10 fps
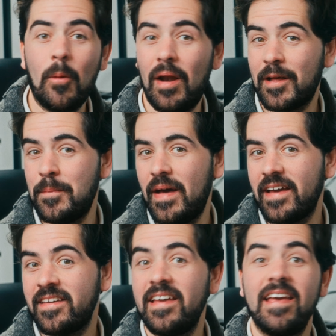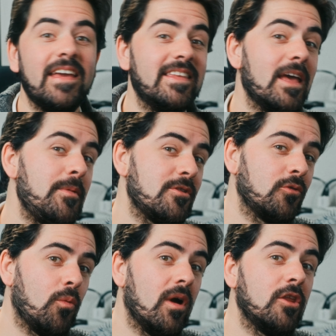Welcome back. In
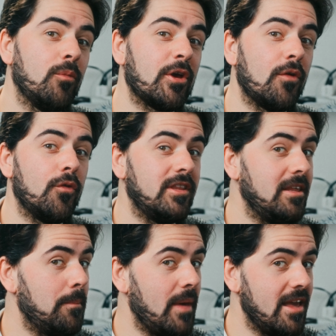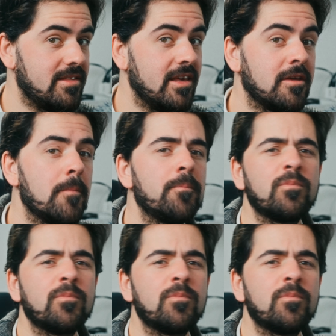episode 1, we covered the basic,